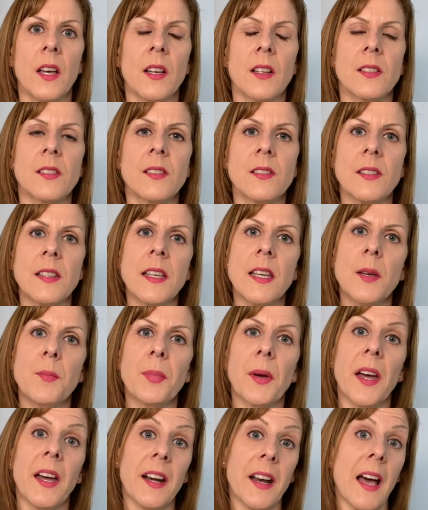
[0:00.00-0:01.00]
sleep
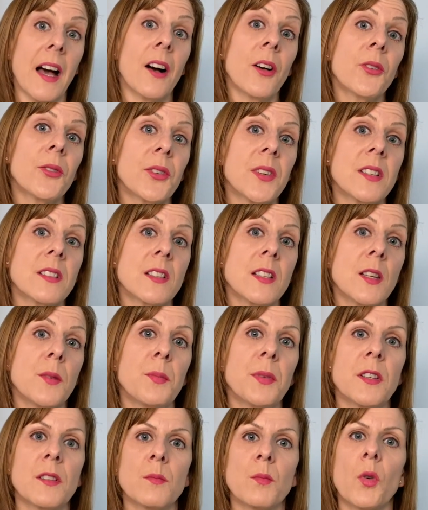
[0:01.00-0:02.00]
and healthy sleep
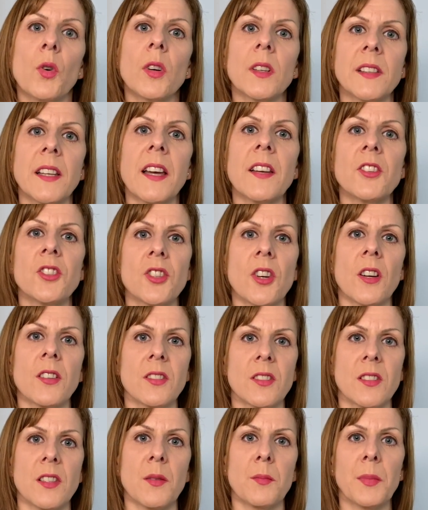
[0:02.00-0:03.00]
is more than
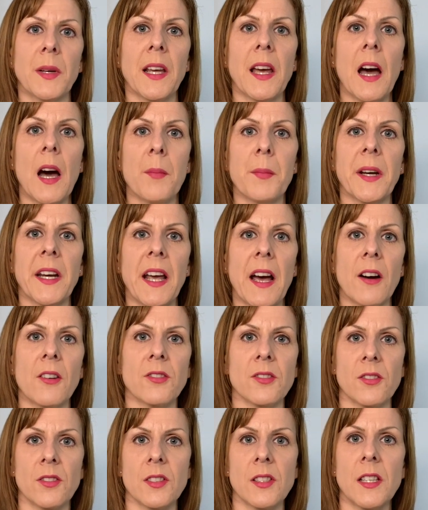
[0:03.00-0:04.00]
just simply how many
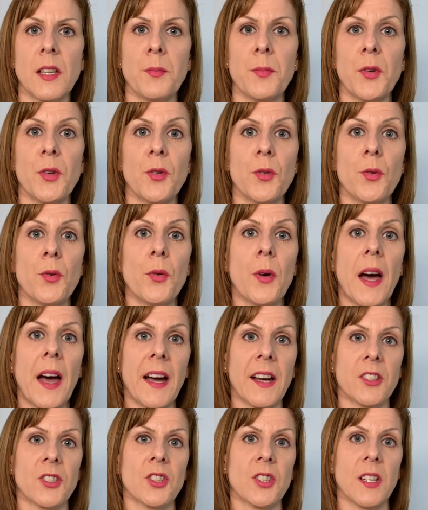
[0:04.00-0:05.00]
hours of sleep you
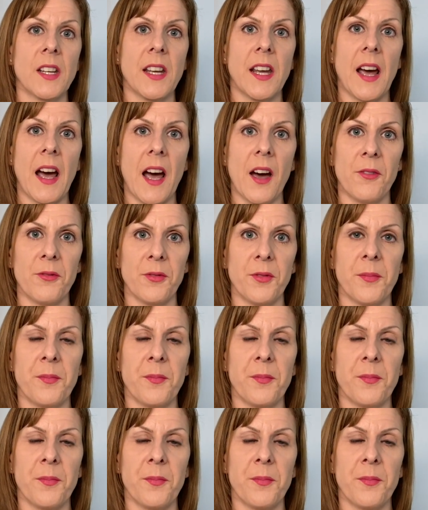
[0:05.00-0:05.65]
actually have.